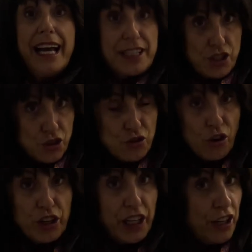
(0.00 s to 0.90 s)
It's
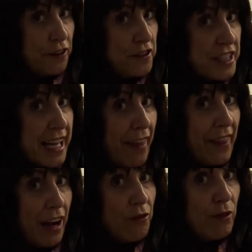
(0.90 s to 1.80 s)
strong enough to get
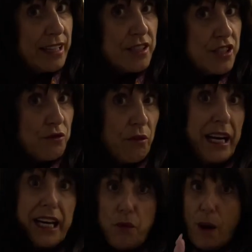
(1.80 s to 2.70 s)
that rinsed
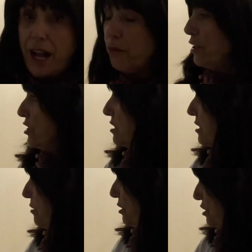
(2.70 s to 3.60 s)
really well, which
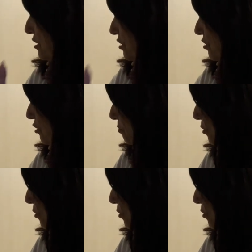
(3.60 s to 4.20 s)
is a good